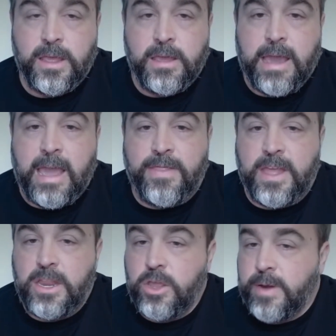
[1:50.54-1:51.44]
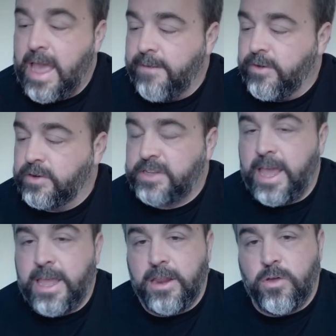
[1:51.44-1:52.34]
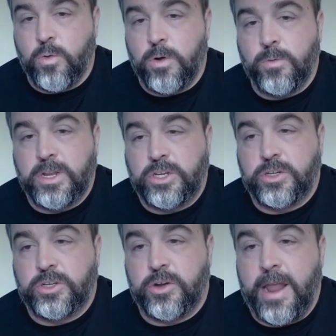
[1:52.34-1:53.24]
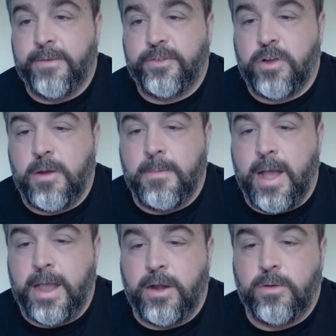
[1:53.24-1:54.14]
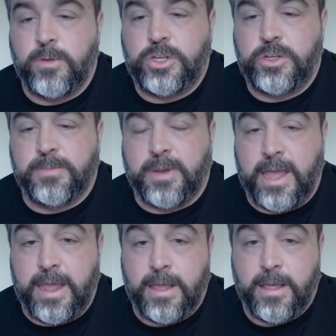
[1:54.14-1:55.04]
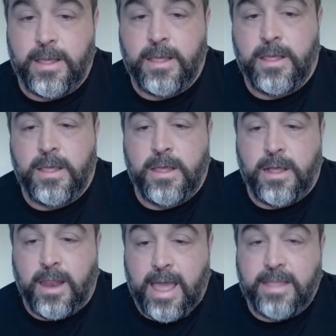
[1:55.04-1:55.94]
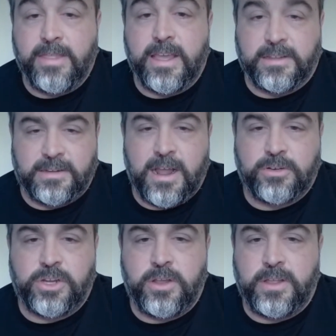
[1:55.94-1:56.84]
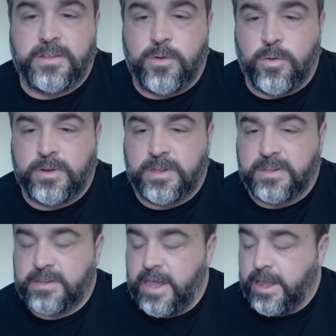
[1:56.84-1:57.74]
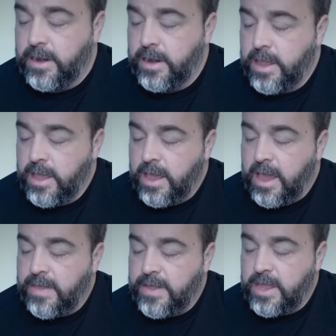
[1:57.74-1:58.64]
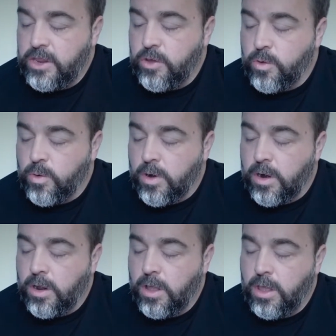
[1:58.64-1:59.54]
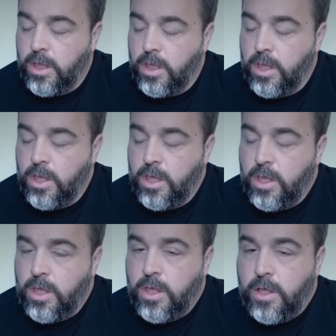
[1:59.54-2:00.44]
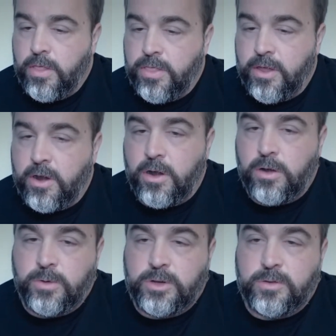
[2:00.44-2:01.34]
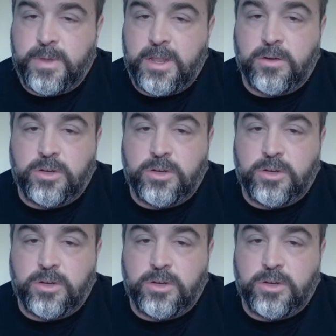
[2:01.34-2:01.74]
and then you'd have your second chord, which is your F sharp minor, which you could play like this, and I'll show you these chords in a second. And then your third, which would be your G